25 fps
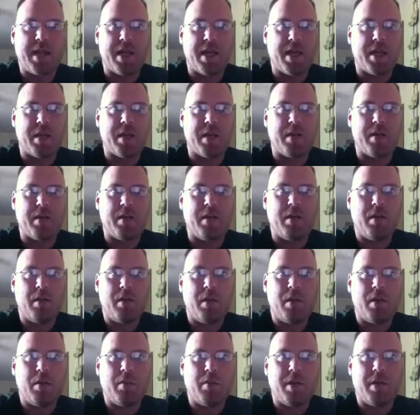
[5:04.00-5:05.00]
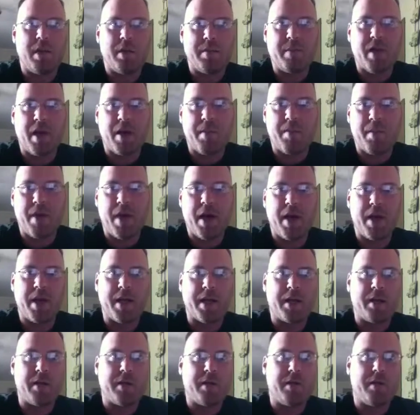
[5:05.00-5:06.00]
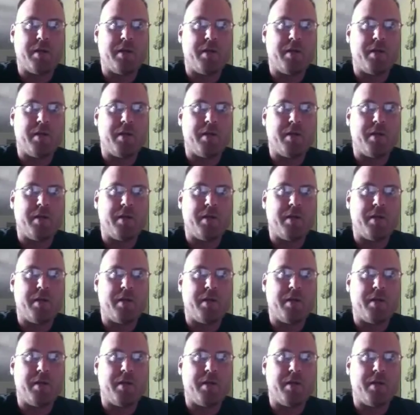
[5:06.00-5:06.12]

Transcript: on it, but in my mind,